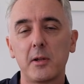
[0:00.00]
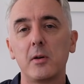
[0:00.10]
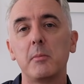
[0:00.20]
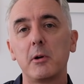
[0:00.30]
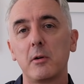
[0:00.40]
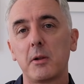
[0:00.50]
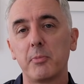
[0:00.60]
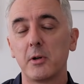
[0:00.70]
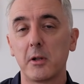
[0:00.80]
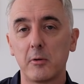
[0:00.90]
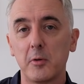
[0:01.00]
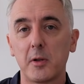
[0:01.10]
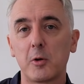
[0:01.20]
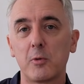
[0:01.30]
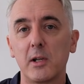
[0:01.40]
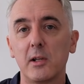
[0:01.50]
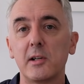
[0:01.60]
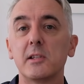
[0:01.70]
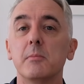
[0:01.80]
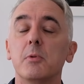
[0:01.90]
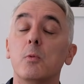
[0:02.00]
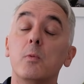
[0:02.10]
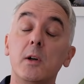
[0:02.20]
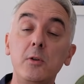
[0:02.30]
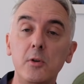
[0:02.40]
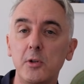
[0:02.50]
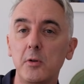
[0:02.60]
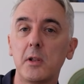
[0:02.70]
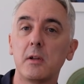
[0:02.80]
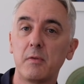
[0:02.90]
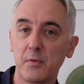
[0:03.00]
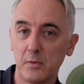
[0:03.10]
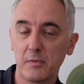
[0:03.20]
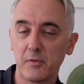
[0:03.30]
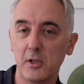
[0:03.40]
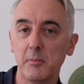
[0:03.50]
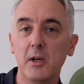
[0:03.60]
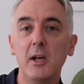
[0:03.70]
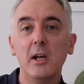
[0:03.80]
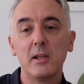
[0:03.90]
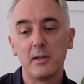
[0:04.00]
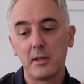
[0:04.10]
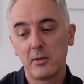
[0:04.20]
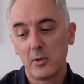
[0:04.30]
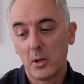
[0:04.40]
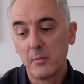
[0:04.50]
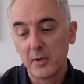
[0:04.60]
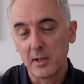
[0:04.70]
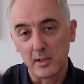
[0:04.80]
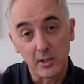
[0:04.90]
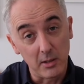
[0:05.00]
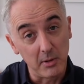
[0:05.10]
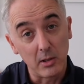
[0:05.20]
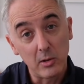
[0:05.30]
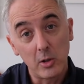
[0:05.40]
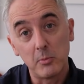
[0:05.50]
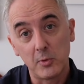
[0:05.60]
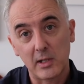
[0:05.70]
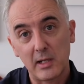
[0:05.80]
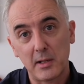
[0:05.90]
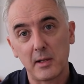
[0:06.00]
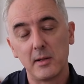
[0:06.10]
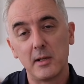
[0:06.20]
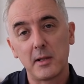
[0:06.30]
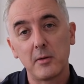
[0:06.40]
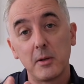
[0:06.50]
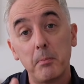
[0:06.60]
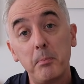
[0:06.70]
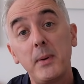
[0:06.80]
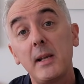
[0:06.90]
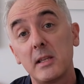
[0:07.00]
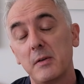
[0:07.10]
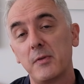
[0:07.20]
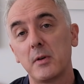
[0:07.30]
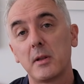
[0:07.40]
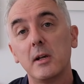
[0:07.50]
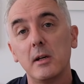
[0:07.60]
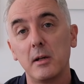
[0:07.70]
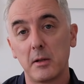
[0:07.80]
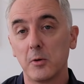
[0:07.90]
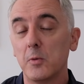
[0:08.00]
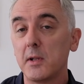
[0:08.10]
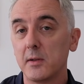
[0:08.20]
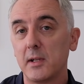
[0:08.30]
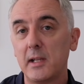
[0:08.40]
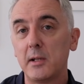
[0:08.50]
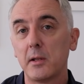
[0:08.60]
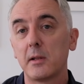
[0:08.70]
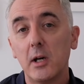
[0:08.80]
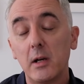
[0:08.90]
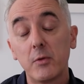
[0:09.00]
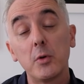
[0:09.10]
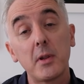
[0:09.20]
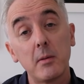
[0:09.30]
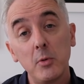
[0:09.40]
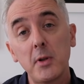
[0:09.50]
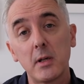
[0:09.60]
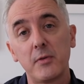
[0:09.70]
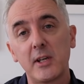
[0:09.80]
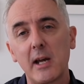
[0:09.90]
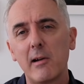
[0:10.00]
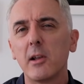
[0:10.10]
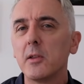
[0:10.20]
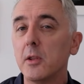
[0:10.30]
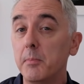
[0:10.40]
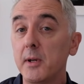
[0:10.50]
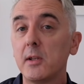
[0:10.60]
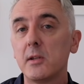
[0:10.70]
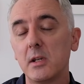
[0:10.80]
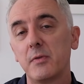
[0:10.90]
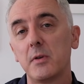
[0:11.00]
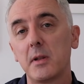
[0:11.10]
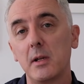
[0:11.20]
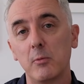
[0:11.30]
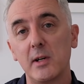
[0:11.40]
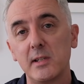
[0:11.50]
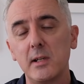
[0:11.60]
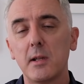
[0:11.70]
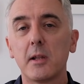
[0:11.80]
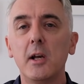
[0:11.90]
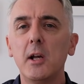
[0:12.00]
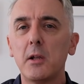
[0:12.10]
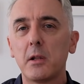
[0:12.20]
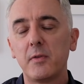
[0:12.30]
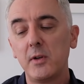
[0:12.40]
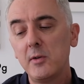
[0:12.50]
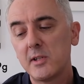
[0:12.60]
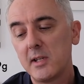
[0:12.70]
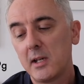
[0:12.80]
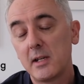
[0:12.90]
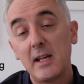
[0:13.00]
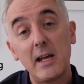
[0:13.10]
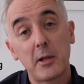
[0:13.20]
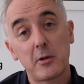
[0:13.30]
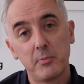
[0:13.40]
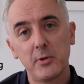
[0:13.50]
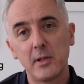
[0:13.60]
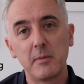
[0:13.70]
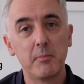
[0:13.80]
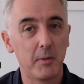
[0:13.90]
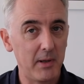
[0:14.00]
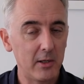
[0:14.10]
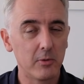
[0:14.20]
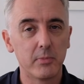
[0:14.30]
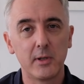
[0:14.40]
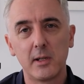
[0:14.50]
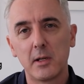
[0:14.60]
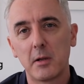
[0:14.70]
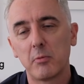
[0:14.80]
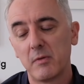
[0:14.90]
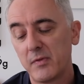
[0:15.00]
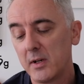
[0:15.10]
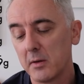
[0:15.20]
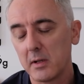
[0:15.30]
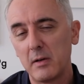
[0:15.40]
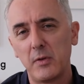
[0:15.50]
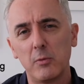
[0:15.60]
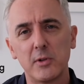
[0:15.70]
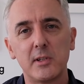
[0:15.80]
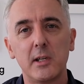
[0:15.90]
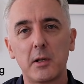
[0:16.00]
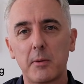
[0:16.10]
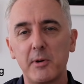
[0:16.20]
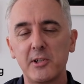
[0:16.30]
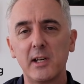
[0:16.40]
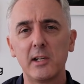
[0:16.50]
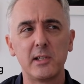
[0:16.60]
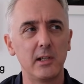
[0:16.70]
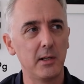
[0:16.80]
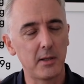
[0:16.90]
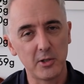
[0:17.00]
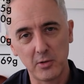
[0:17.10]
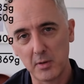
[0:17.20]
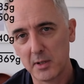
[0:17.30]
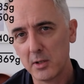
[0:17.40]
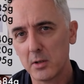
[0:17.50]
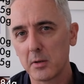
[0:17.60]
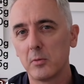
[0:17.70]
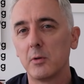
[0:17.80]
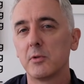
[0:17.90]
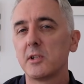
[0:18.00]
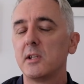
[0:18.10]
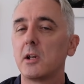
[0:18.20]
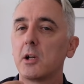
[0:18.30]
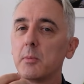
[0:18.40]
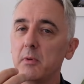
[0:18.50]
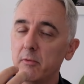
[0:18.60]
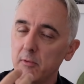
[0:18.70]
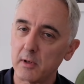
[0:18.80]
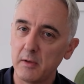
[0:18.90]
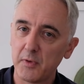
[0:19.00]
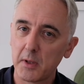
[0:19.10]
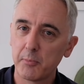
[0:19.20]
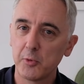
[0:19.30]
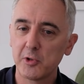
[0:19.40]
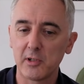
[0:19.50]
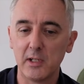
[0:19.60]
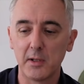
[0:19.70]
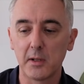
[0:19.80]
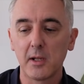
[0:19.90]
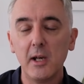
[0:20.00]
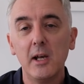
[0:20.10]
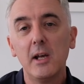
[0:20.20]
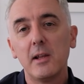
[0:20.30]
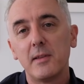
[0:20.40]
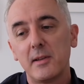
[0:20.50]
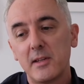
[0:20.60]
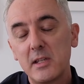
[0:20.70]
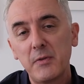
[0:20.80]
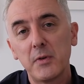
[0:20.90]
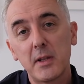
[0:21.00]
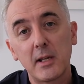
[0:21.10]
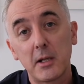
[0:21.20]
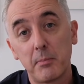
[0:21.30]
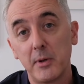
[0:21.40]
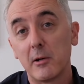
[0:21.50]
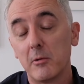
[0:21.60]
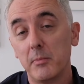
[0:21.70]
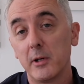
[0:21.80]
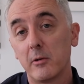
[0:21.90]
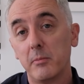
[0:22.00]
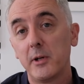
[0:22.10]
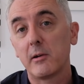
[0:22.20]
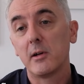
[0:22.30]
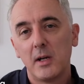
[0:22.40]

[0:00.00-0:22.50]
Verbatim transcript: Sony mirrorless bodies are also quite lighter. But when you're using full frame, there's obviously going to be a lot more glass in there. So the big difference is always in the lenses. And of course, the more stuff you carry, the bigger the difference in weight is. So if you need to take an extra body, a backup body in case one fails, if you want to take a speciality lens to shoot stars or you want want to take a couple of really fast portrait lenses, then the difference gets bigger and bigger and bigger.